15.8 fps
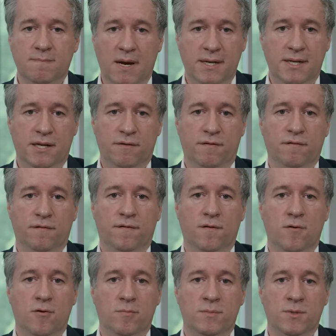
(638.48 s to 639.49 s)
many different
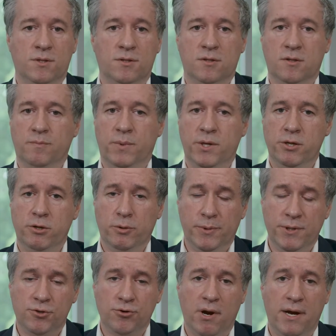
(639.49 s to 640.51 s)
forms, but you'll
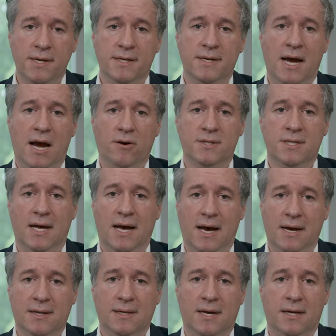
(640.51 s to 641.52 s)
be trained in how to
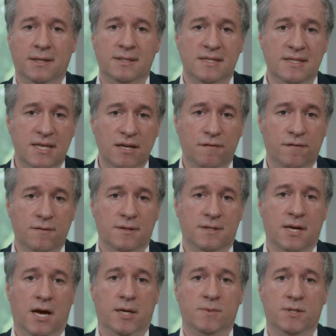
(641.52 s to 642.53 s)
analyse different
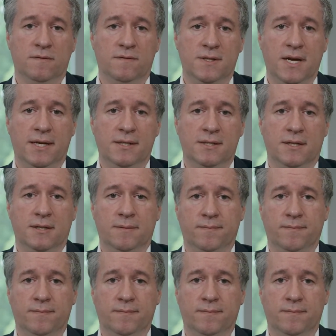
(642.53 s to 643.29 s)
types of data.